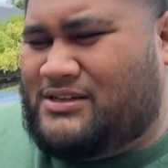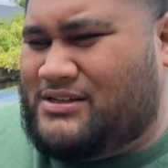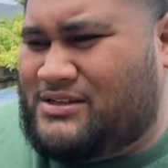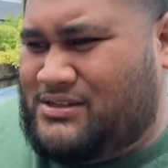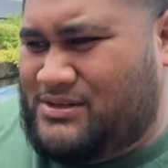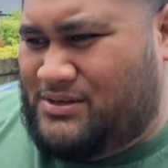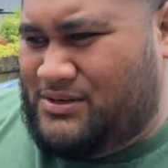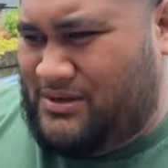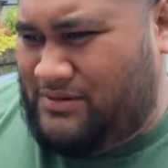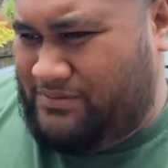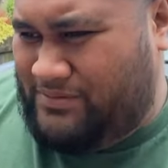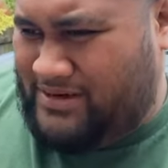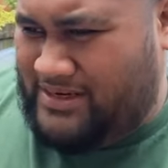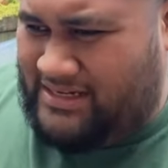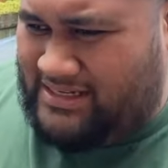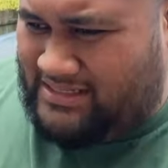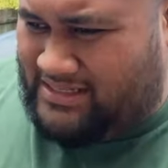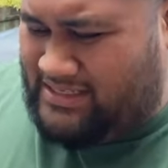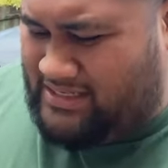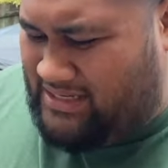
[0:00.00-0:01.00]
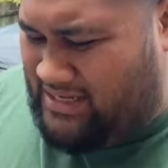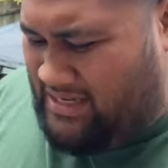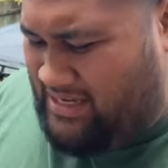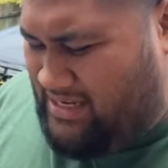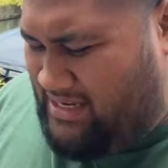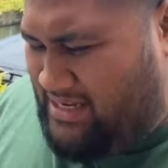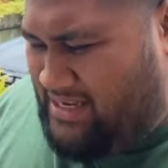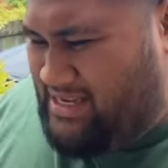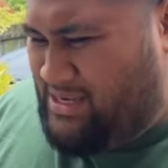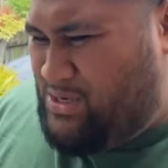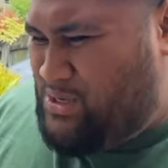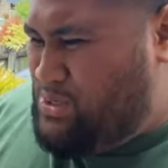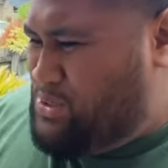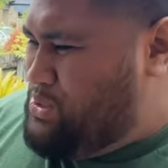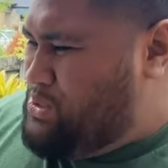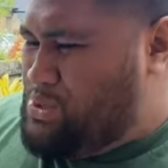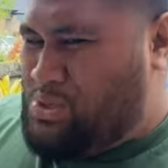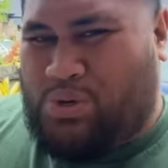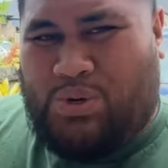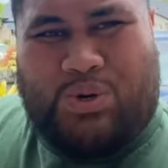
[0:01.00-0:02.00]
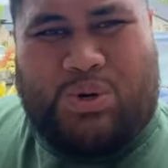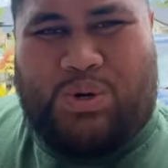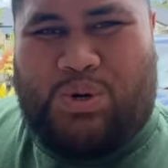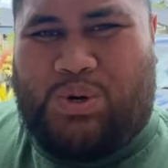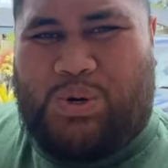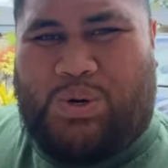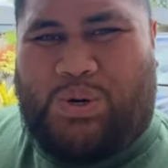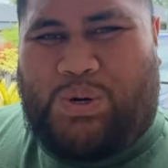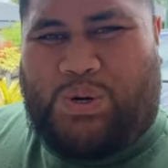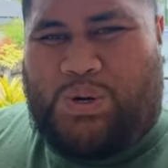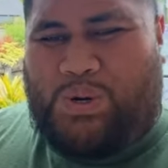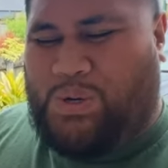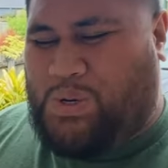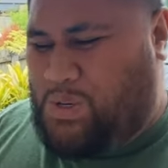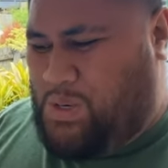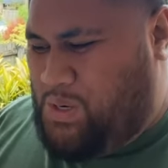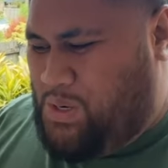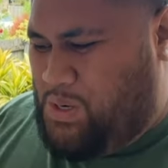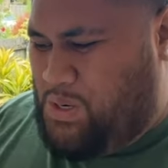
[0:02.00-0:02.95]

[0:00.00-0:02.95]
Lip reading: sore, bros. Ooh.